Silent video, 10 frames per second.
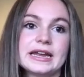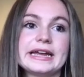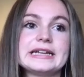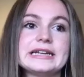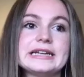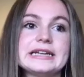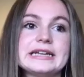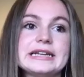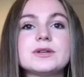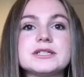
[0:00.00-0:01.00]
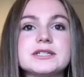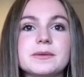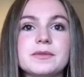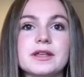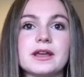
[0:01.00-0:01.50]
it definitely
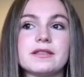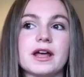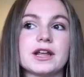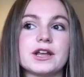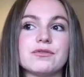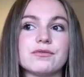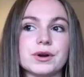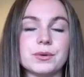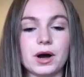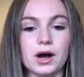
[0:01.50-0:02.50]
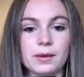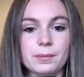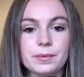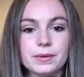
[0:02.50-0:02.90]
wasn't something that I grew up